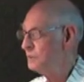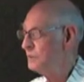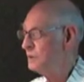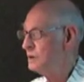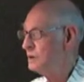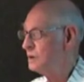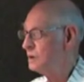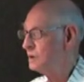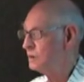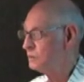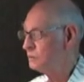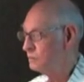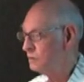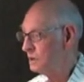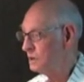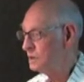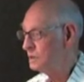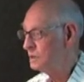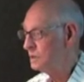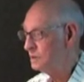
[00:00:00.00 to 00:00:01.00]
me a
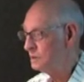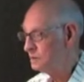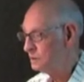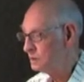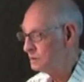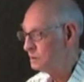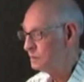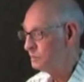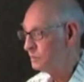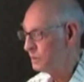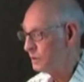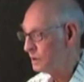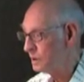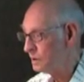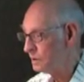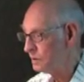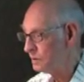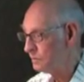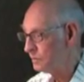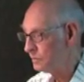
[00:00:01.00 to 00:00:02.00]
really good
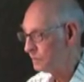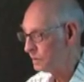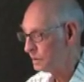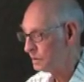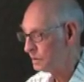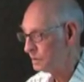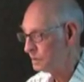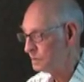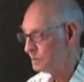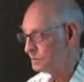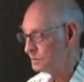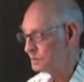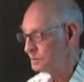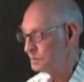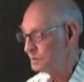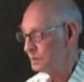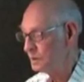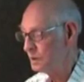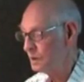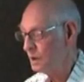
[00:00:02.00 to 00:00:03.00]
pair of
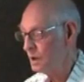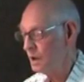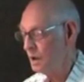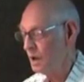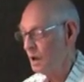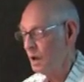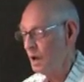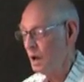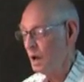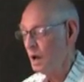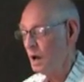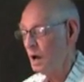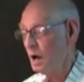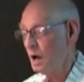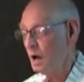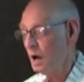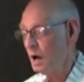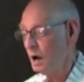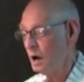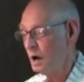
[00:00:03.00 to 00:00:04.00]
birds.
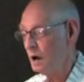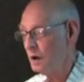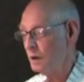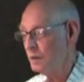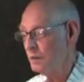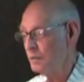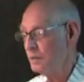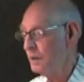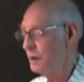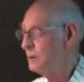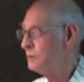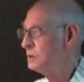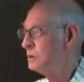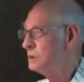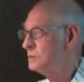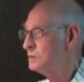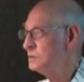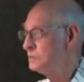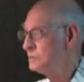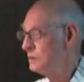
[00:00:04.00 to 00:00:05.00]
They were
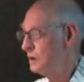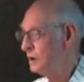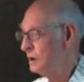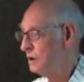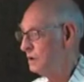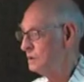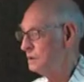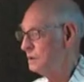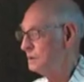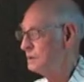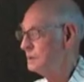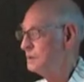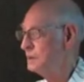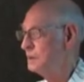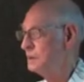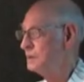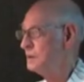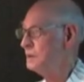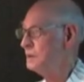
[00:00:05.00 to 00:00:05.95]
installed in a